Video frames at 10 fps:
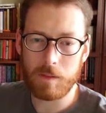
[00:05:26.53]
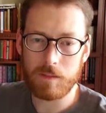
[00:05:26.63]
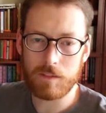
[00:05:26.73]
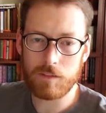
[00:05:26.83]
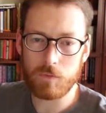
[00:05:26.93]

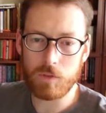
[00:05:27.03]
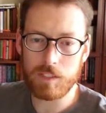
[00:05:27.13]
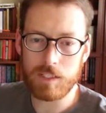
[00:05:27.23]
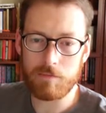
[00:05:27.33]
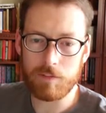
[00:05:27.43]
So if we
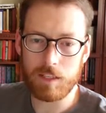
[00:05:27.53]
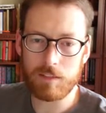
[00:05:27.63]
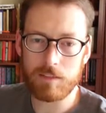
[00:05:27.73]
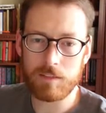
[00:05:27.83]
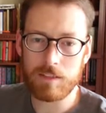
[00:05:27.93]
save that
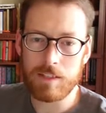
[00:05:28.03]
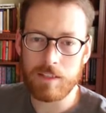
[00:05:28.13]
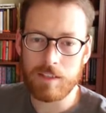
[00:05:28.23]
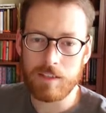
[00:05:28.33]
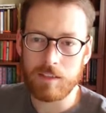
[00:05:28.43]

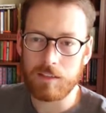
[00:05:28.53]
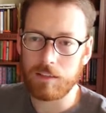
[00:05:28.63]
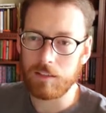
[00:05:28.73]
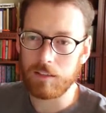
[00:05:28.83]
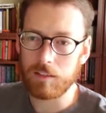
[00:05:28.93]

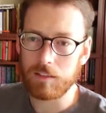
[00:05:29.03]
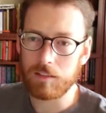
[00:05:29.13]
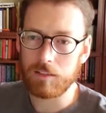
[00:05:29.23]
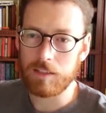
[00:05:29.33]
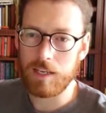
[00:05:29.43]

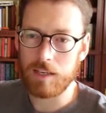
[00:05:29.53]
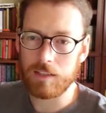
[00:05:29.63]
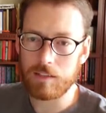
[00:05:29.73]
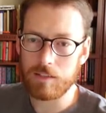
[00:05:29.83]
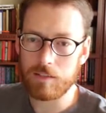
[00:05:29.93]
and
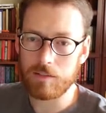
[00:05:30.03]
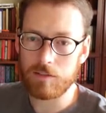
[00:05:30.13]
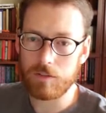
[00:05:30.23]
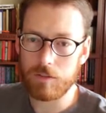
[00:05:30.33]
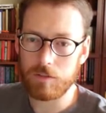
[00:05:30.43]
test,
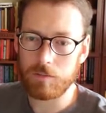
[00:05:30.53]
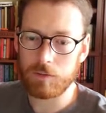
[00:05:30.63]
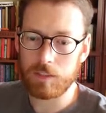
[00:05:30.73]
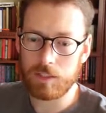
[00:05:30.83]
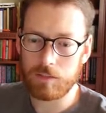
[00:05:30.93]
show you what
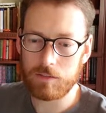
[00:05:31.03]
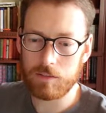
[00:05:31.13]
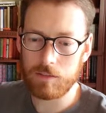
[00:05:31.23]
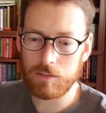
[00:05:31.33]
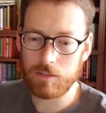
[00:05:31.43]
that
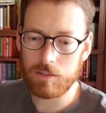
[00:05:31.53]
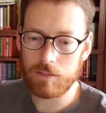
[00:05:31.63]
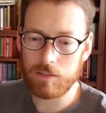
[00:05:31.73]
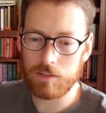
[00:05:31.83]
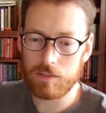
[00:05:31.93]
looks
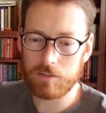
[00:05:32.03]
like.